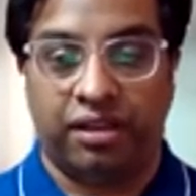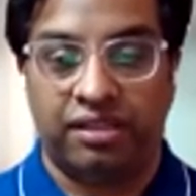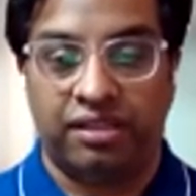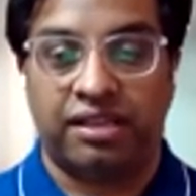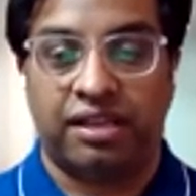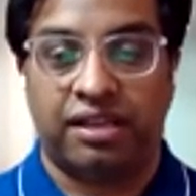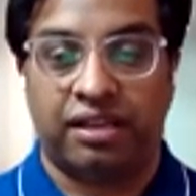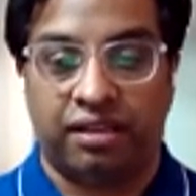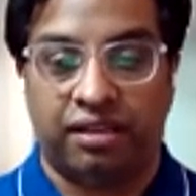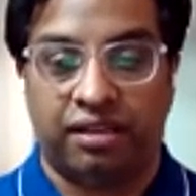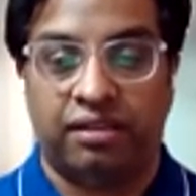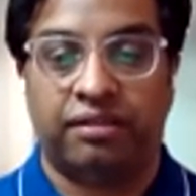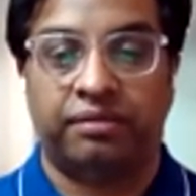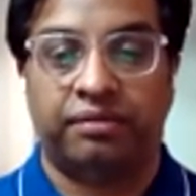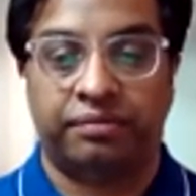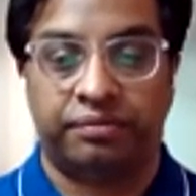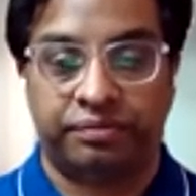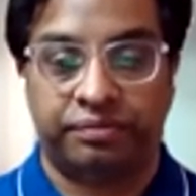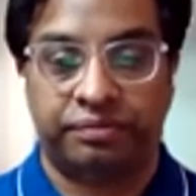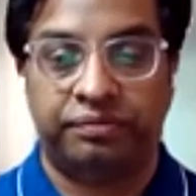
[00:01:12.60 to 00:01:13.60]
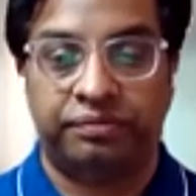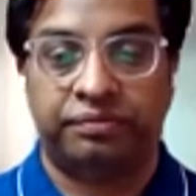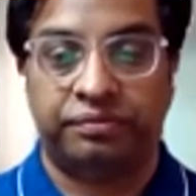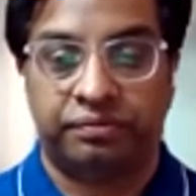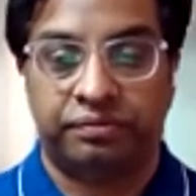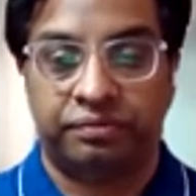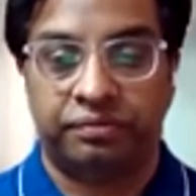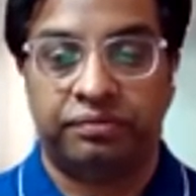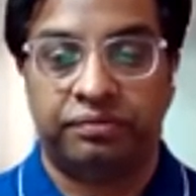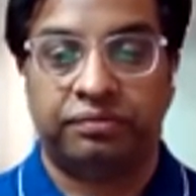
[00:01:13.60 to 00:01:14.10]

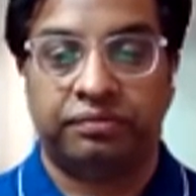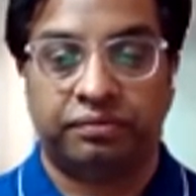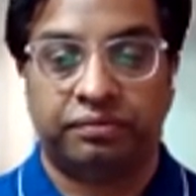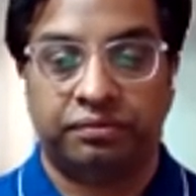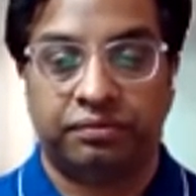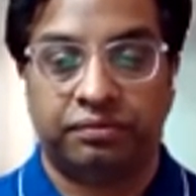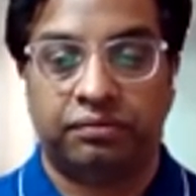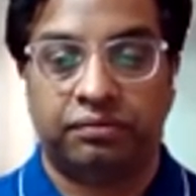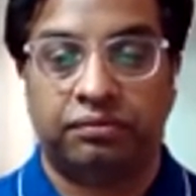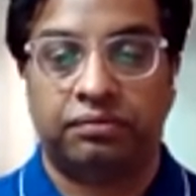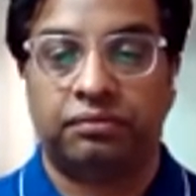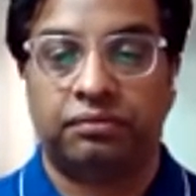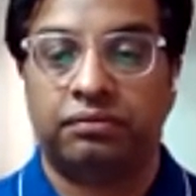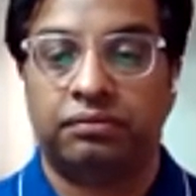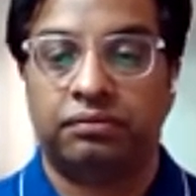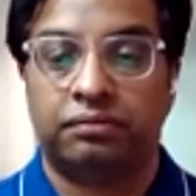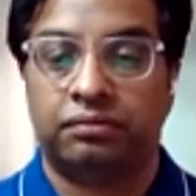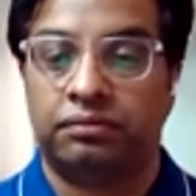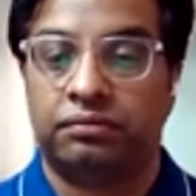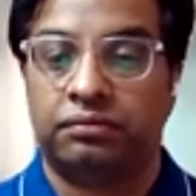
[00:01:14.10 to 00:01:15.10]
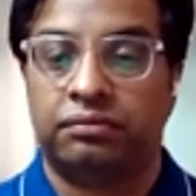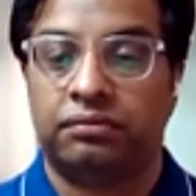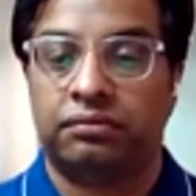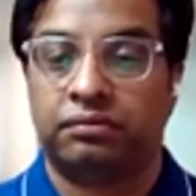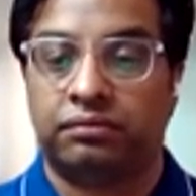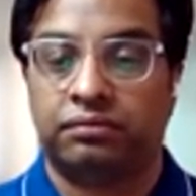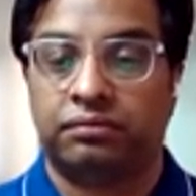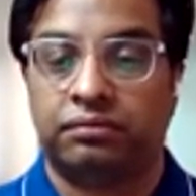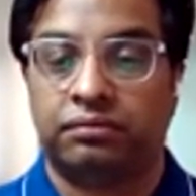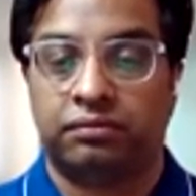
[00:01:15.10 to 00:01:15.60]

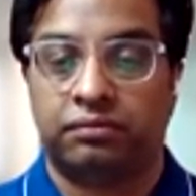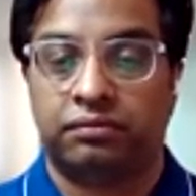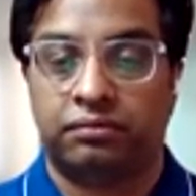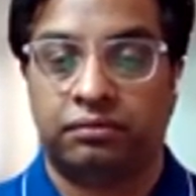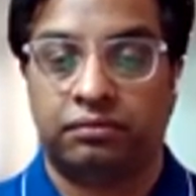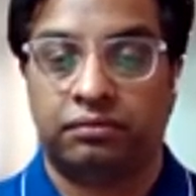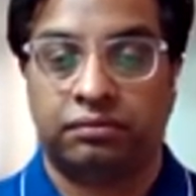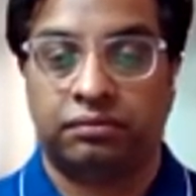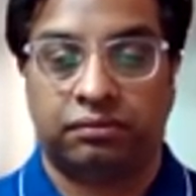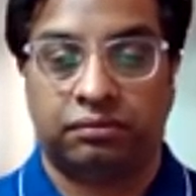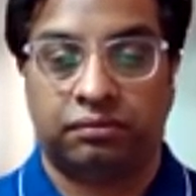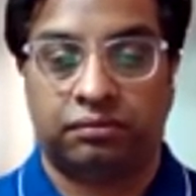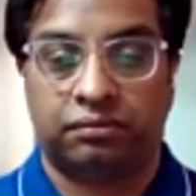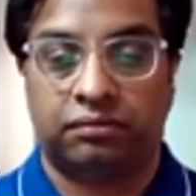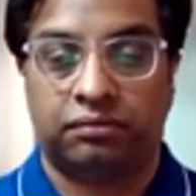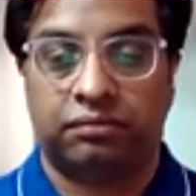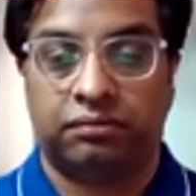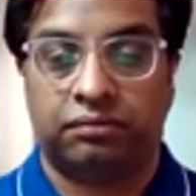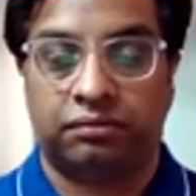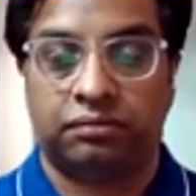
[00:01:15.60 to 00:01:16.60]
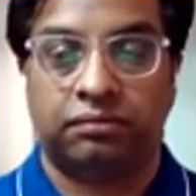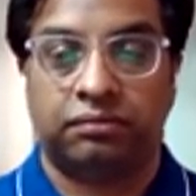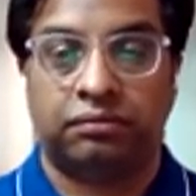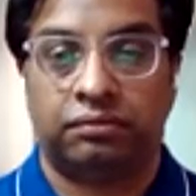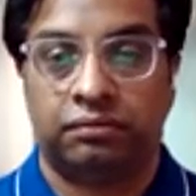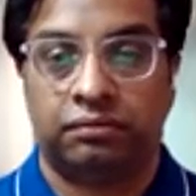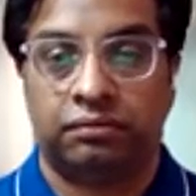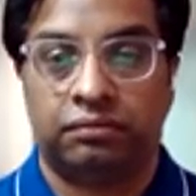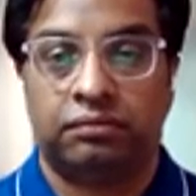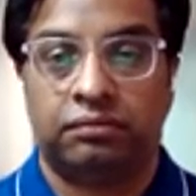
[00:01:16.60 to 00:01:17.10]

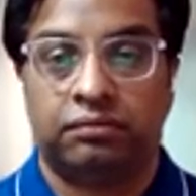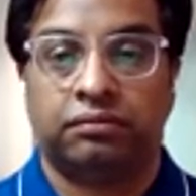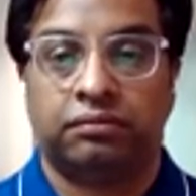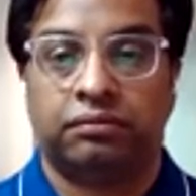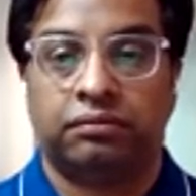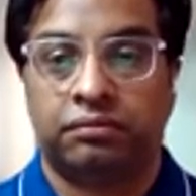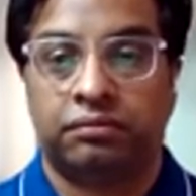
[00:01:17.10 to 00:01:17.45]
No words are spoken by the person on screen.